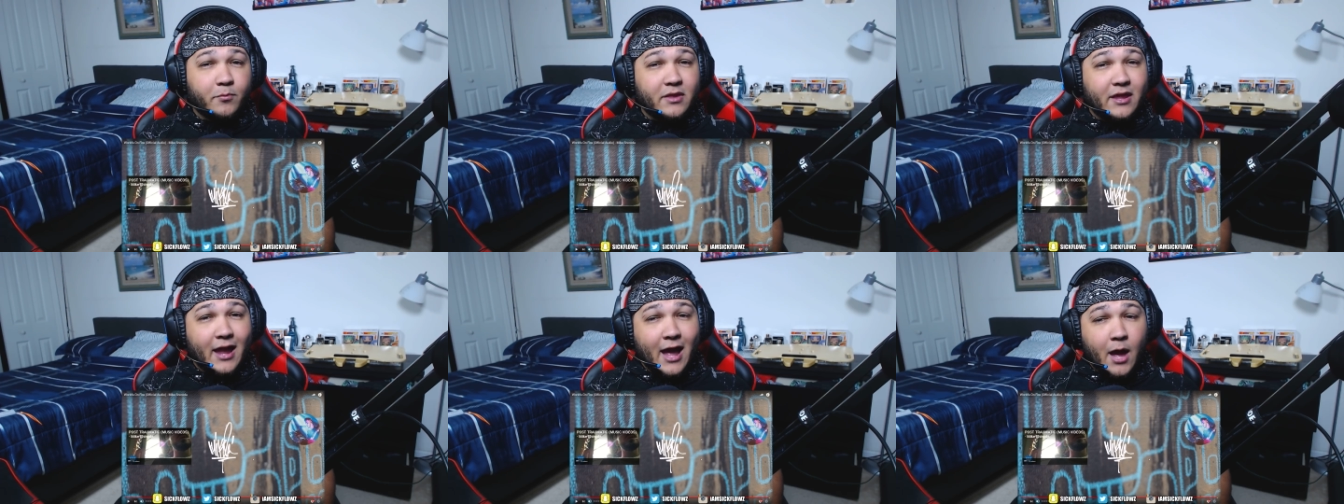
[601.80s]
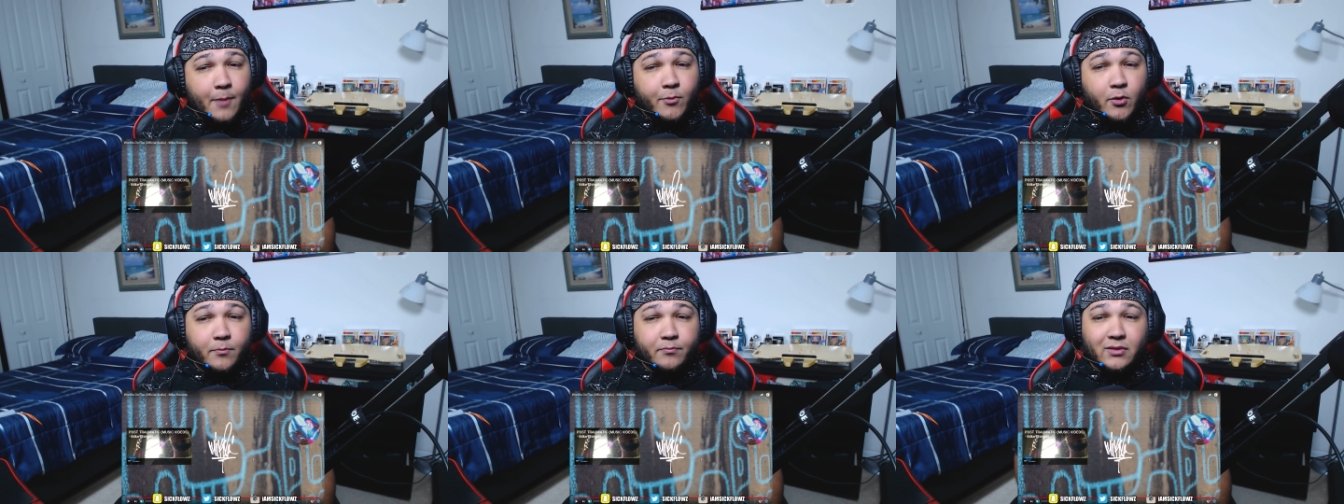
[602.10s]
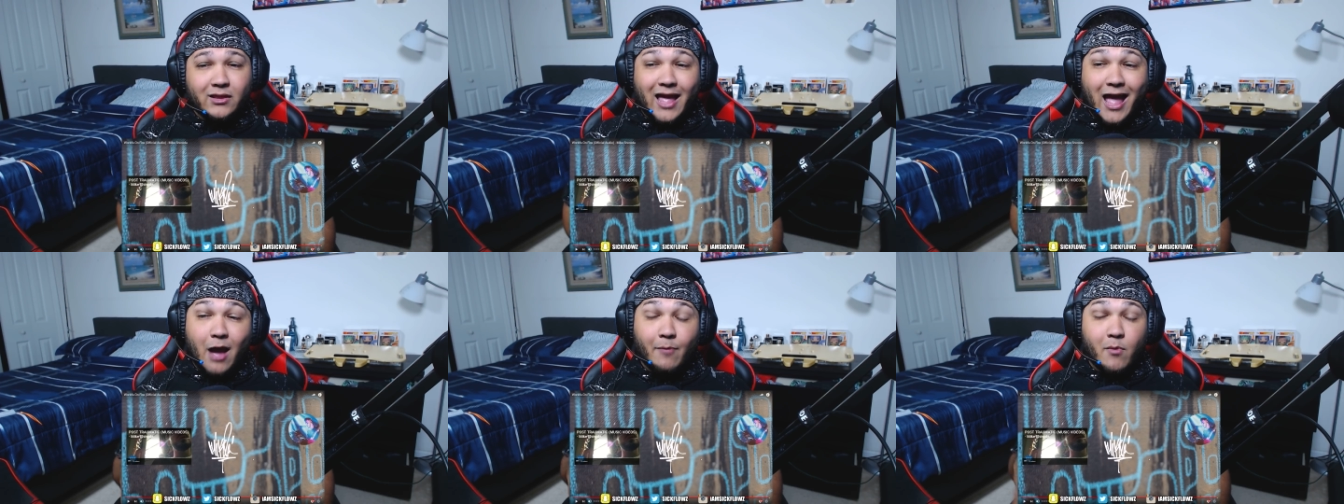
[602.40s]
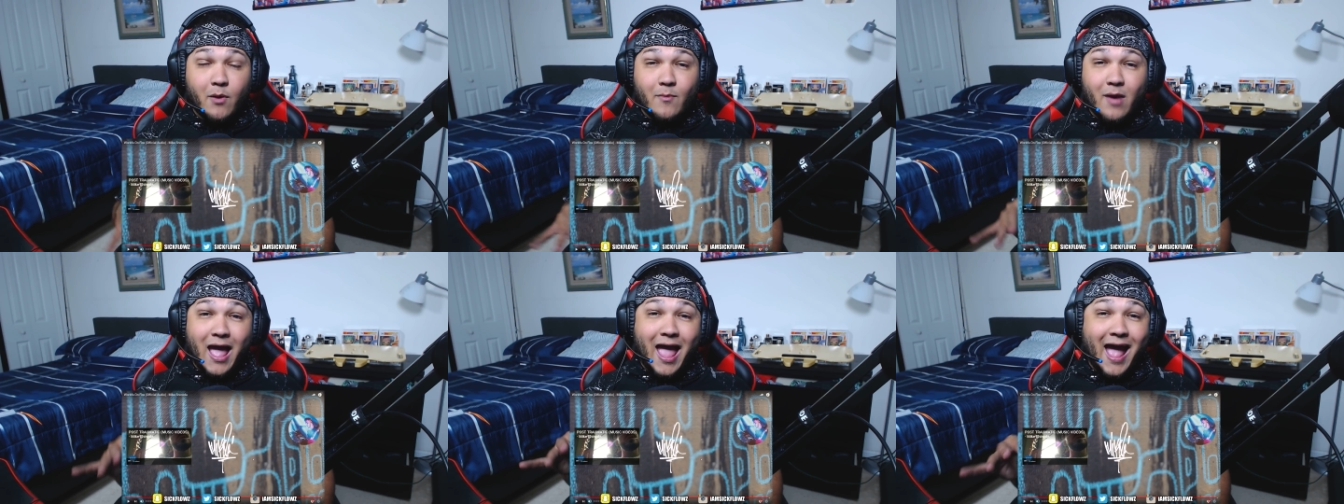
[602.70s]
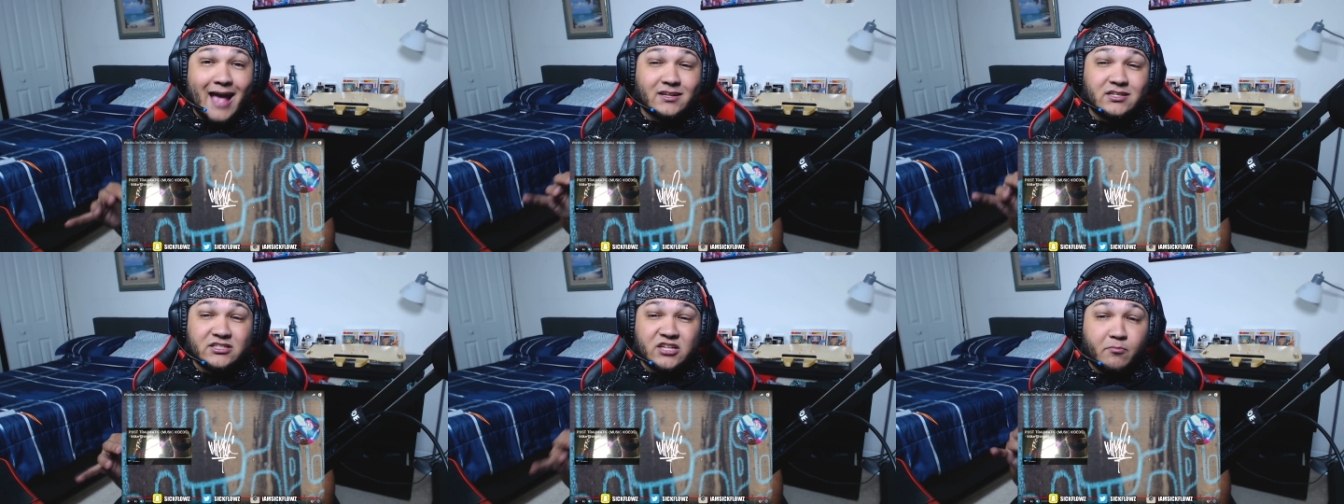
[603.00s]
from the album. The album
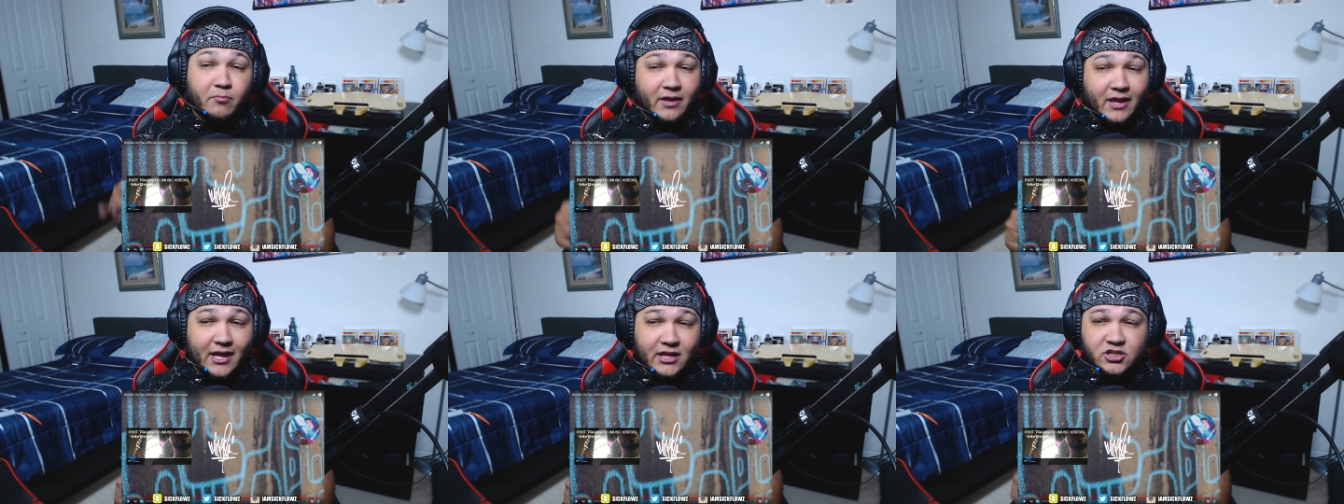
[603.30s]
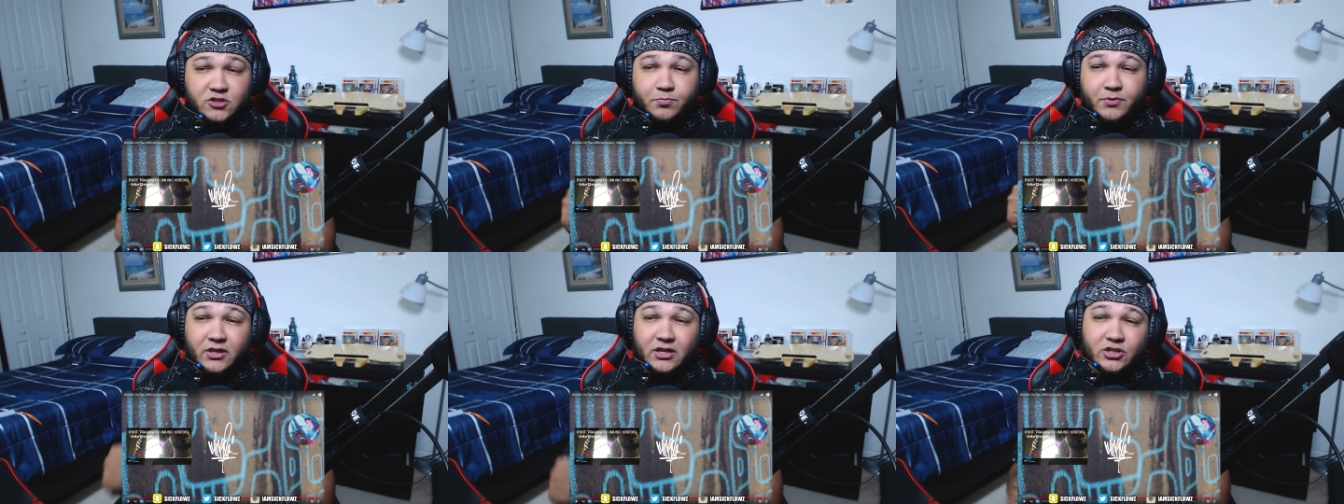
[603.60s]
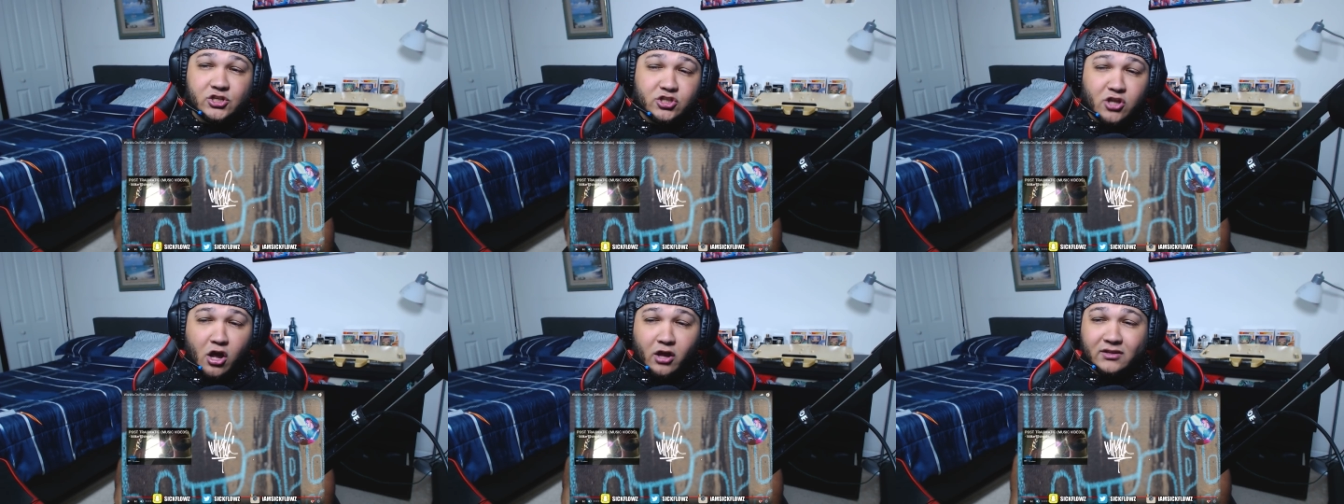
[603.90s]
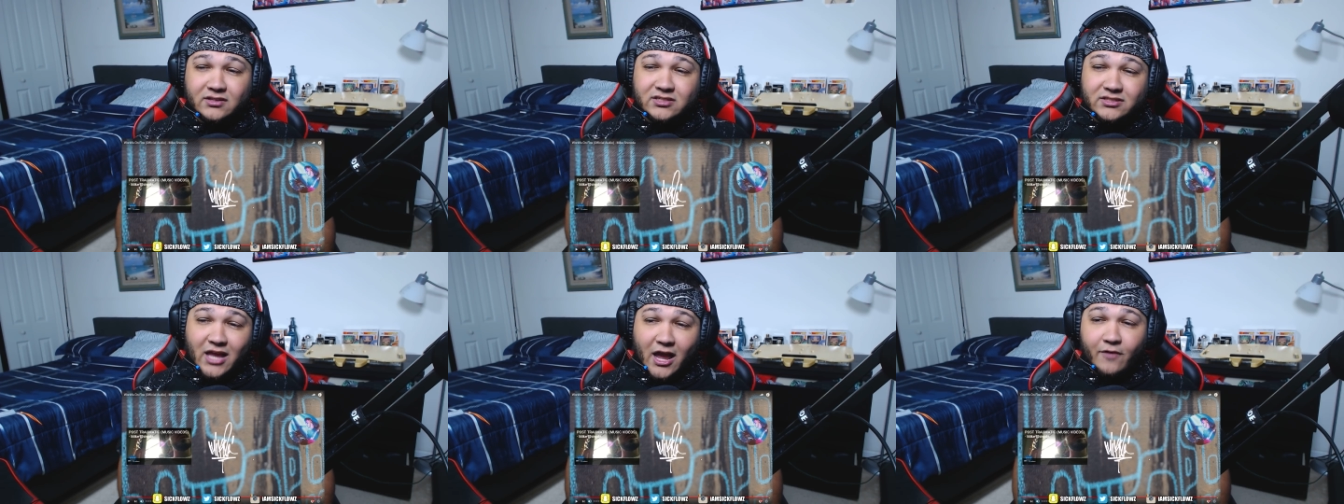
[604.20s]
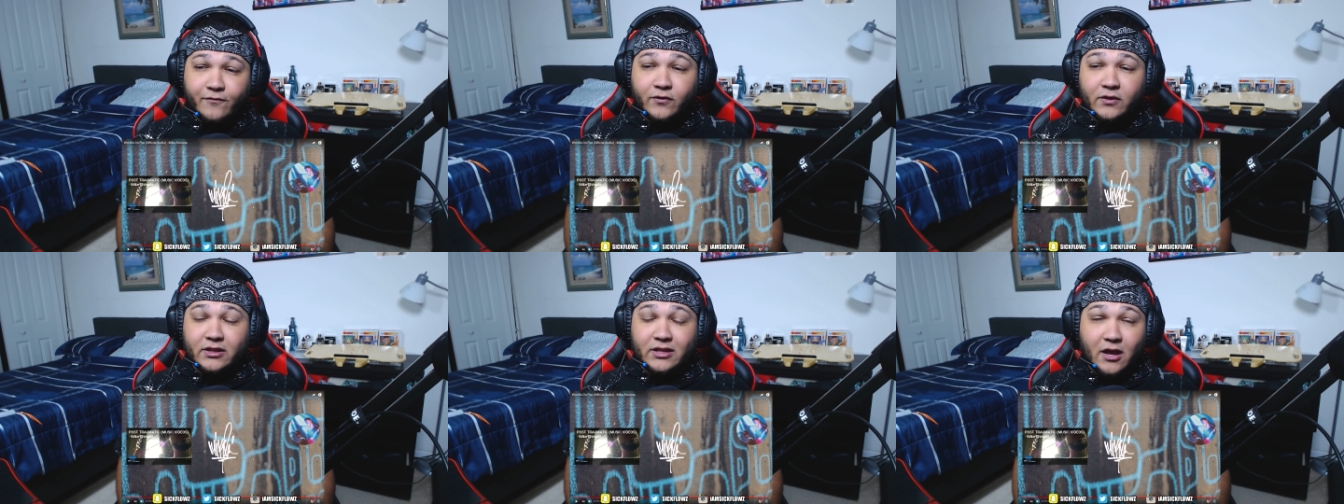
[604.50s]
has some hits, but this song is
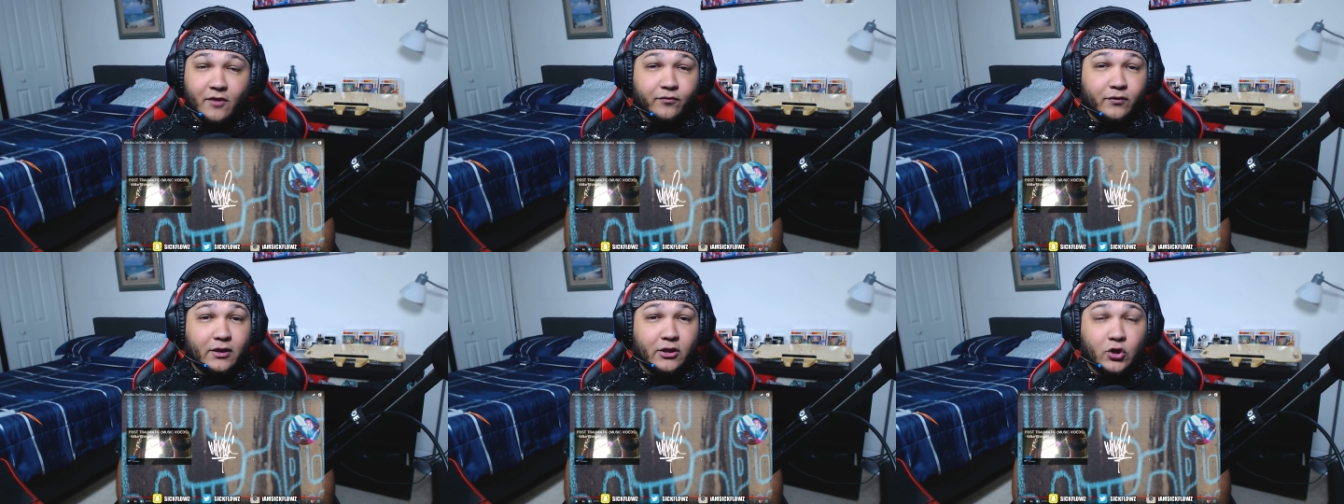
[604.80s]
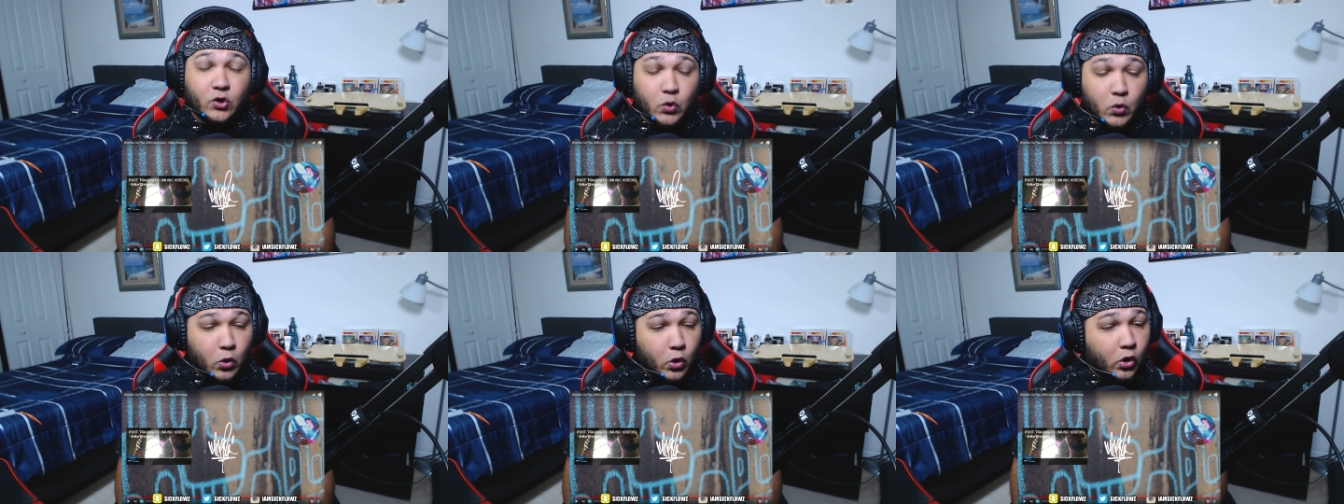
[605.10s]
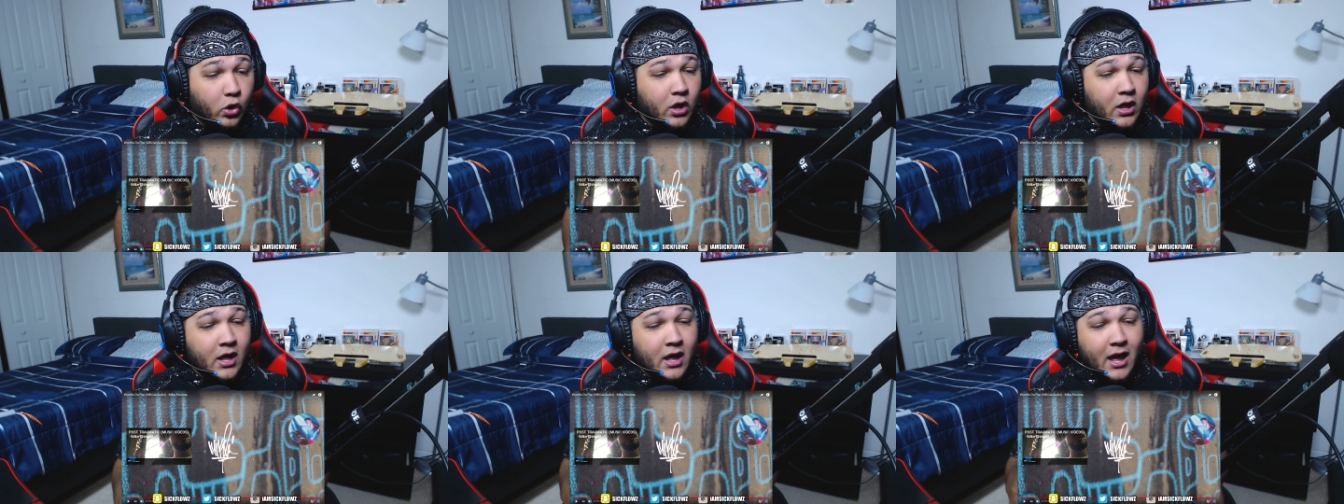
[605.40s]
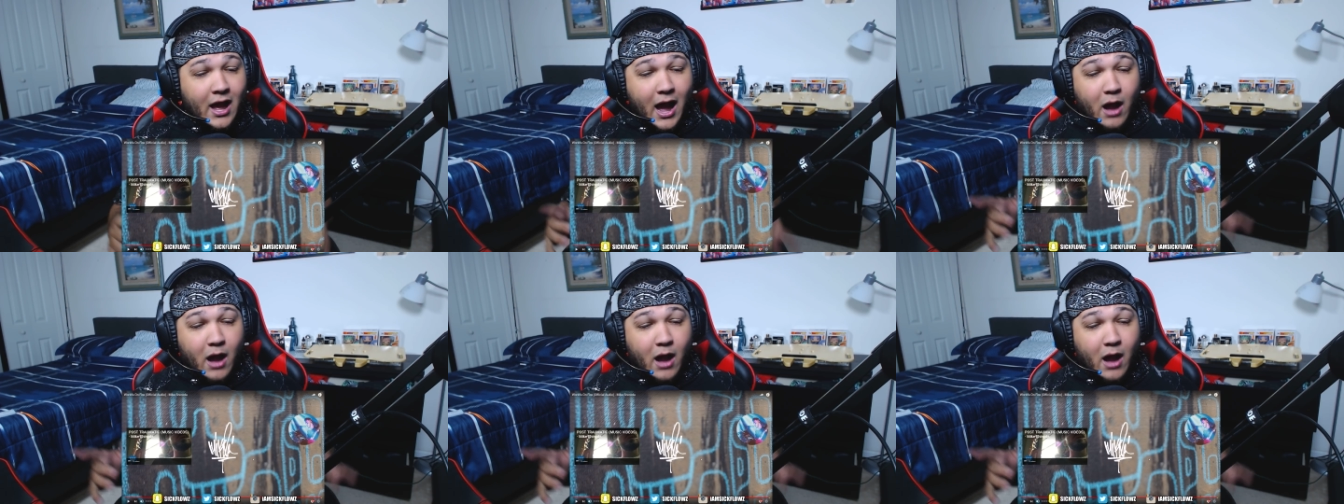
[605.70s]
definitely, definitely cool.